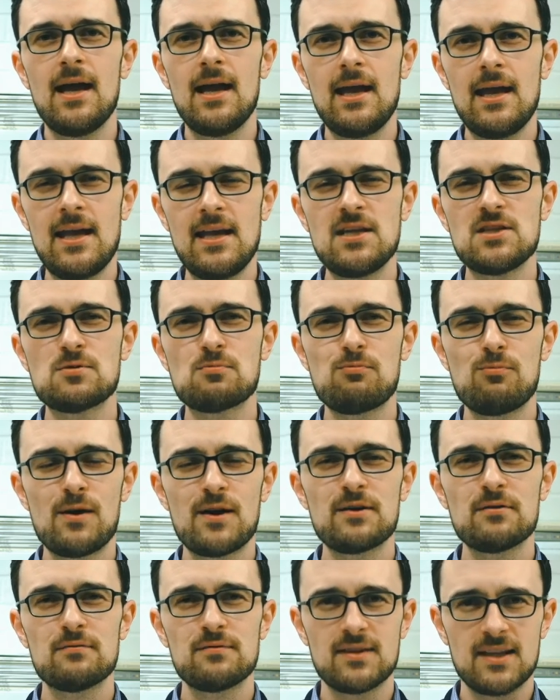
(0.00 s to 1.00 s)
each
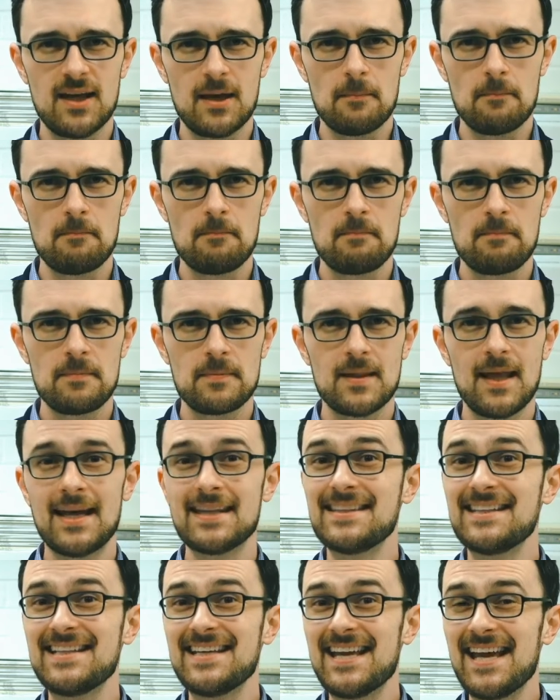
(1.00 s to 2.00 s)
one of them, at
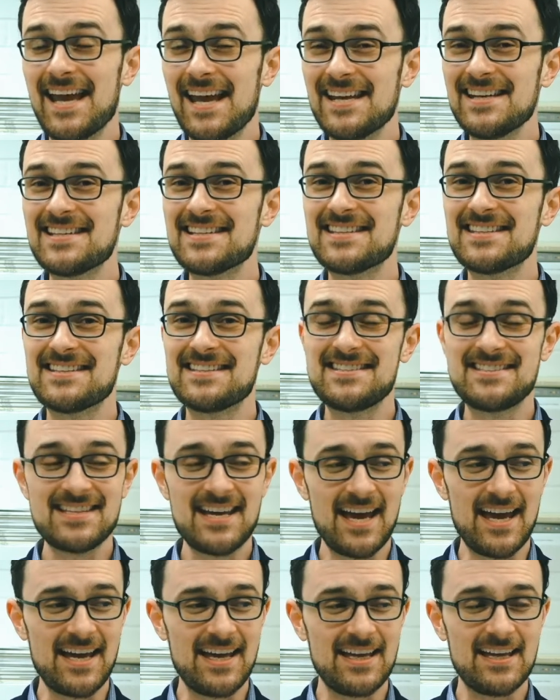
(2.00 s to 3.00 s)
the end of the
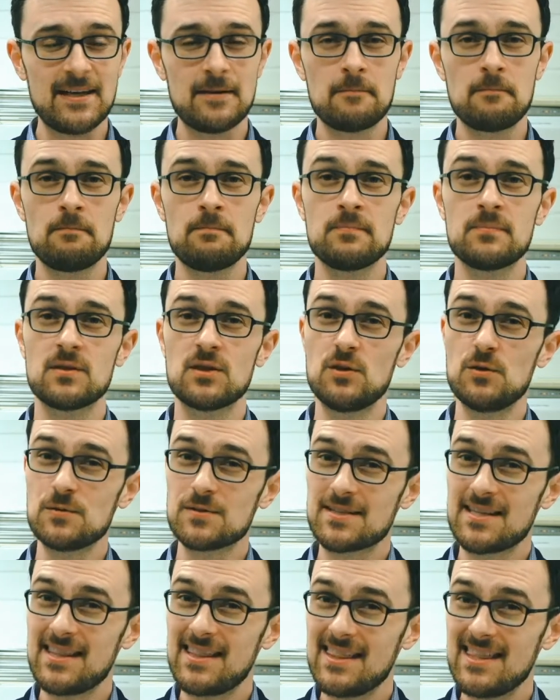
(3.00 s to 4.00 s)
day,
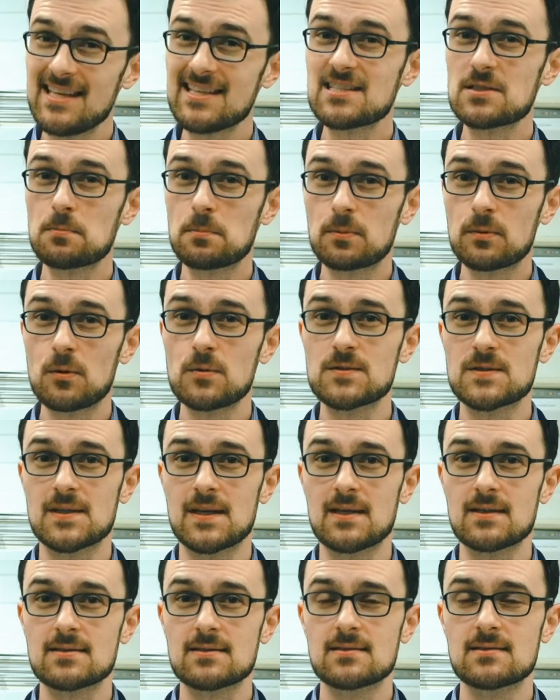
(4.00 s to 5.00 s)
used this
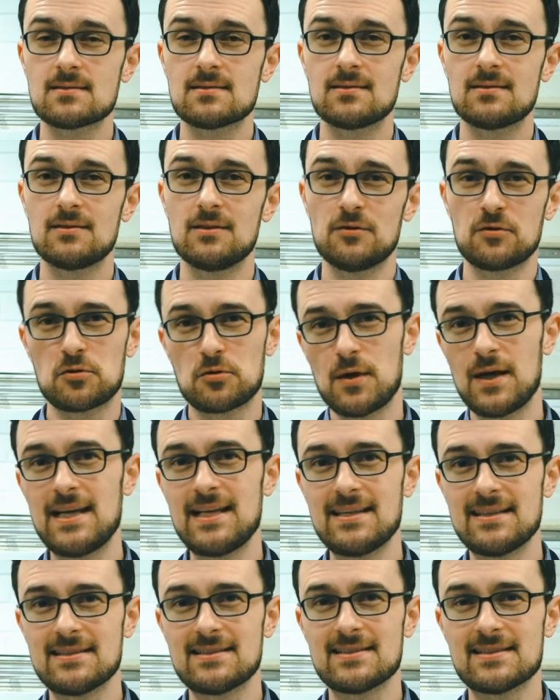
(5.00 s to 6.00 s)
process of
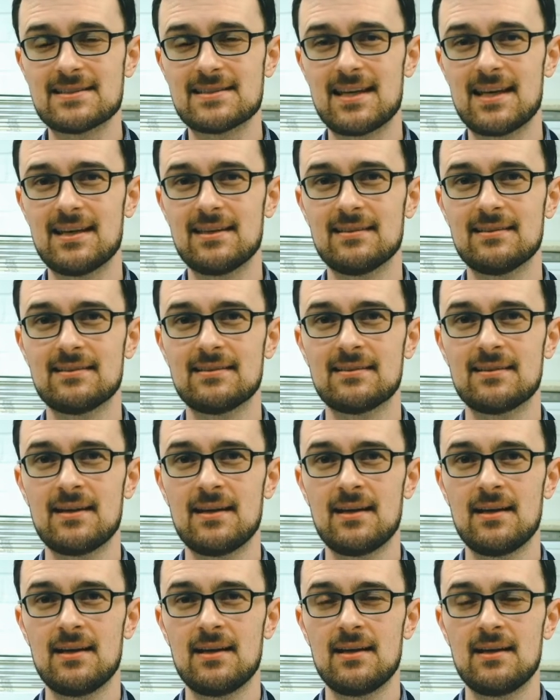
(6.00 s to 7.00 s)
gradient descent
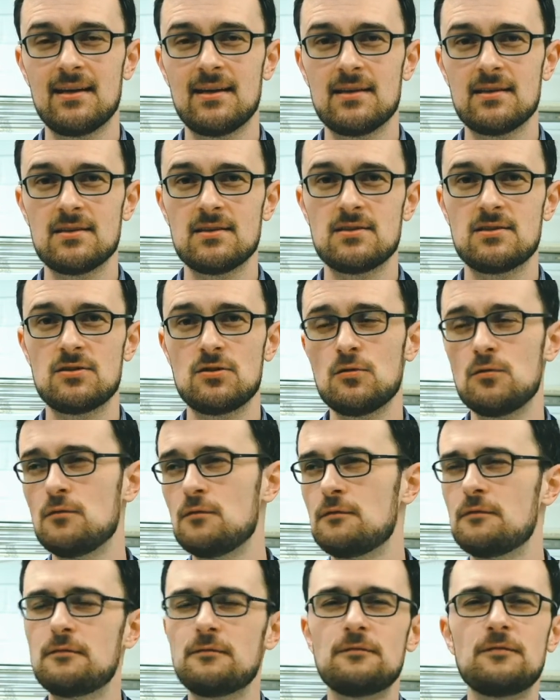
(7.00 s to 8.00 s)
to
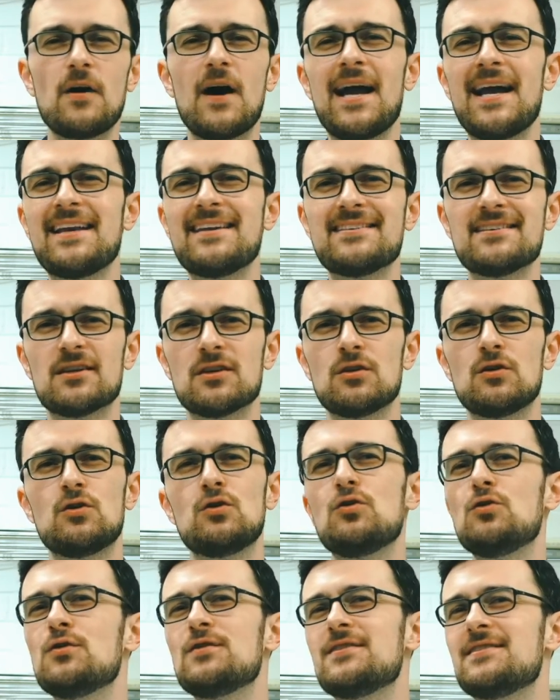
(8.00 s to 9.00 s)
find a
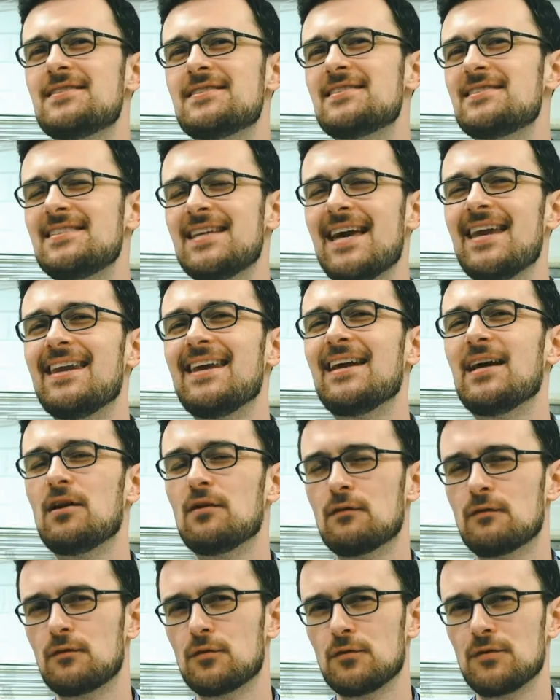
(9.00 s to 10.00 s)
good setting
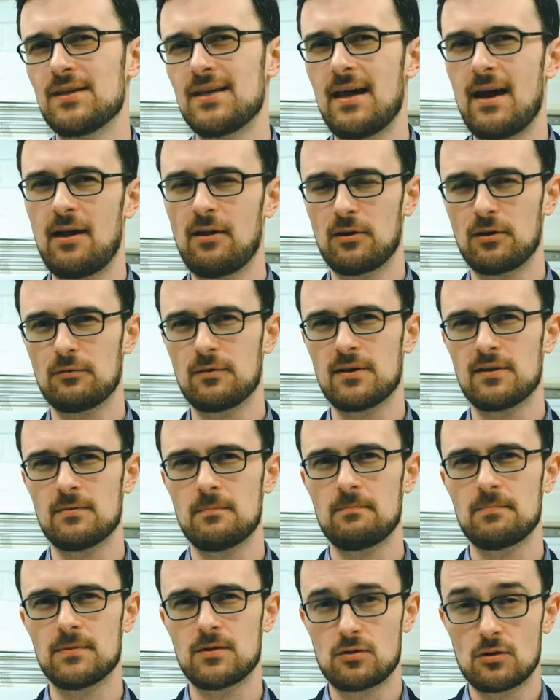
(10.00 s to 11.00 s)
for the algorithm.
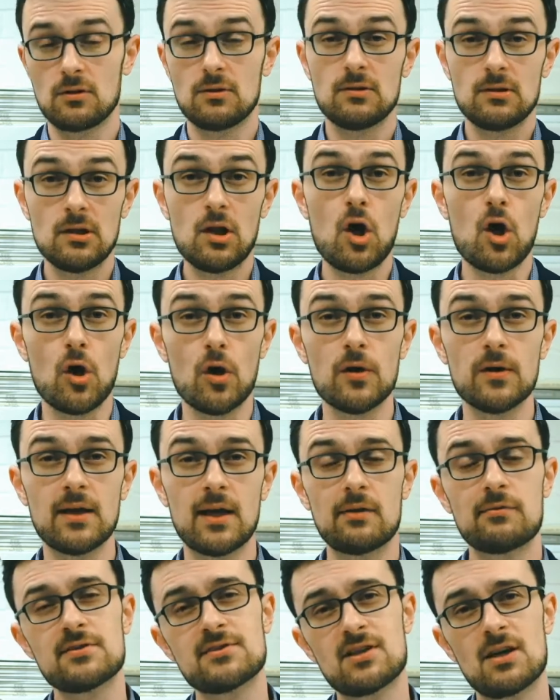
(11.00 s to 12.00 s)
to learn.
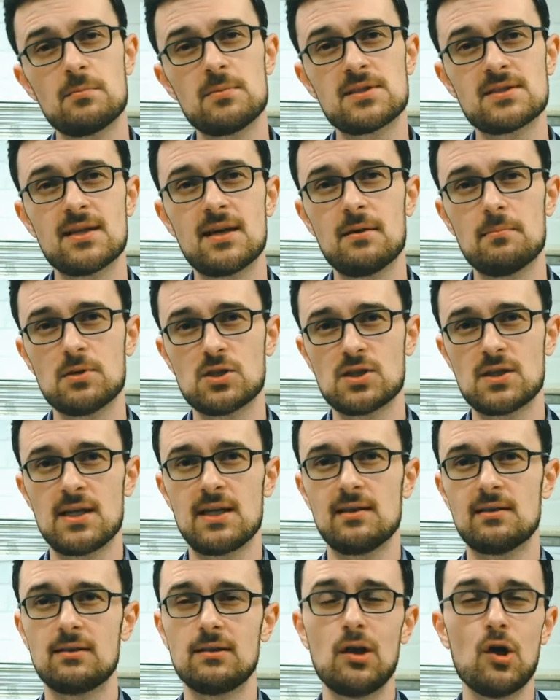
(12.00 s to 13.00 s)
Every time you say a
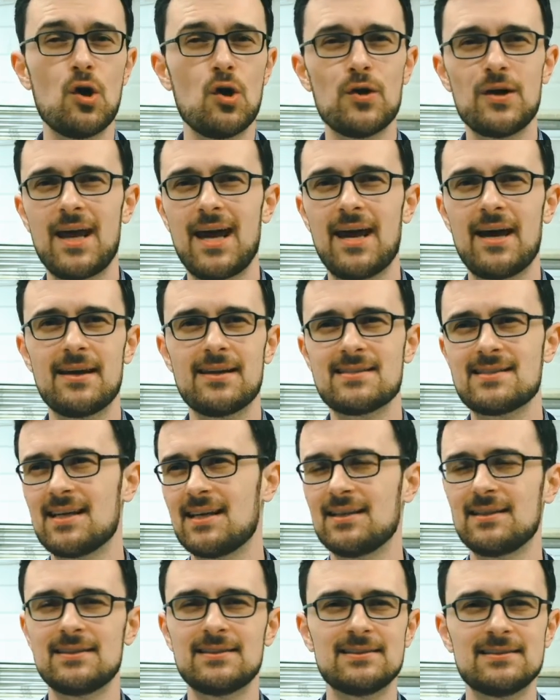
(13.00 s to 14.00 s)
machine learned how to
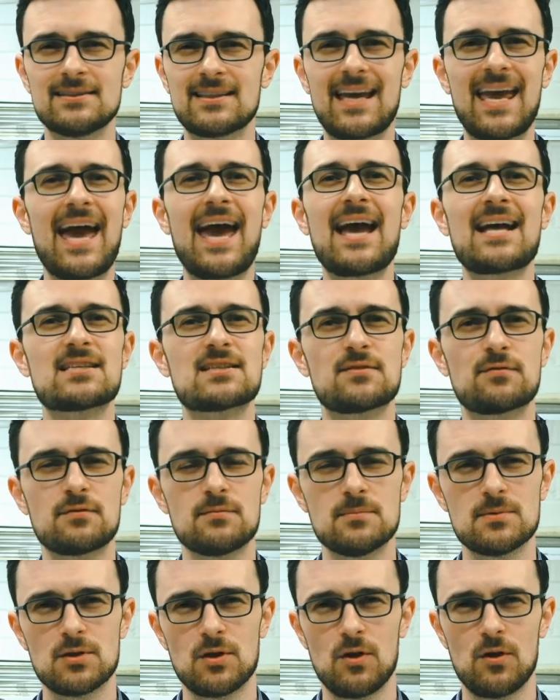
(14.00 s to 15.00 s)
tell cats
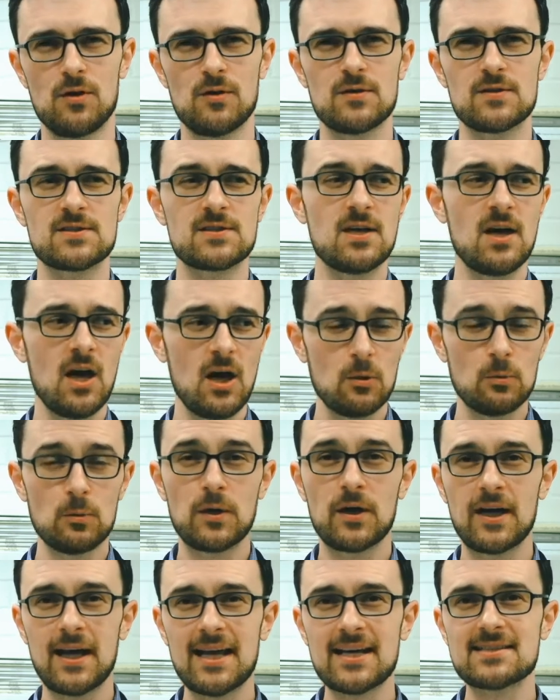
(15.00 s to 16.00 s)
from dogs, what
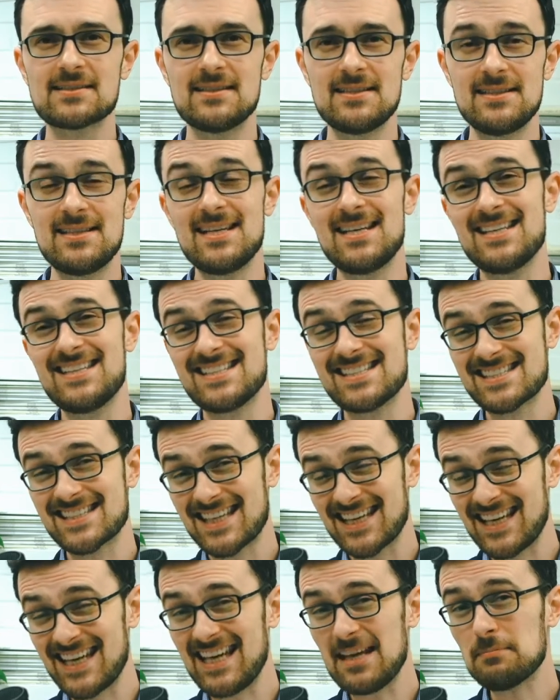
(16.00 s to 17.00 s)
it actually did is
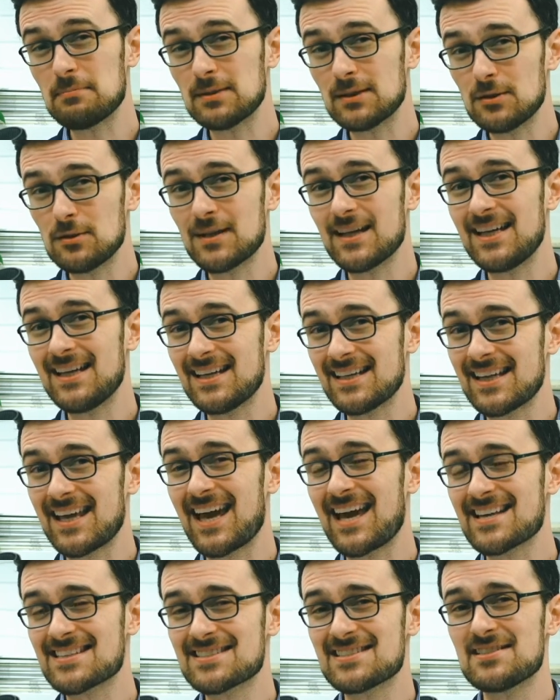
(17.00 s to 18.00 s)
keep looking at
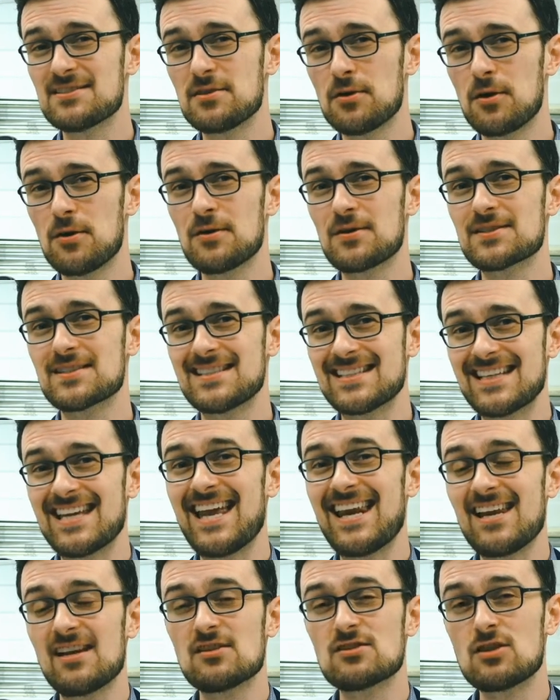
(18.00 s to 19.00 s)
cats and dogs and
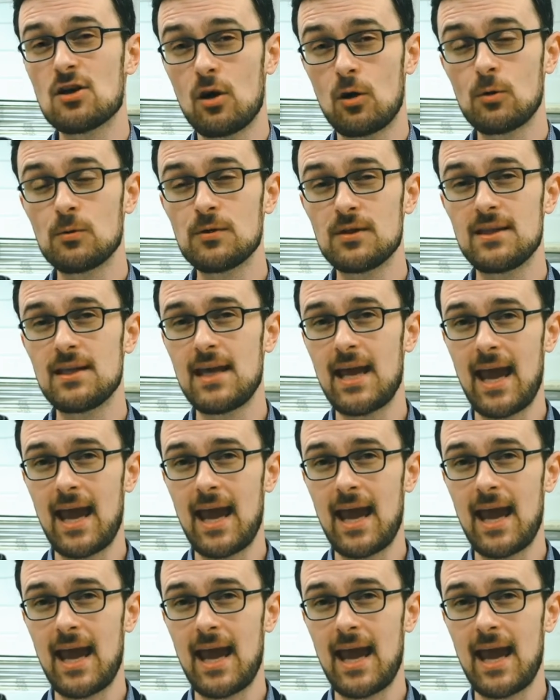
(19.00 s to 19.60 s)
getting told the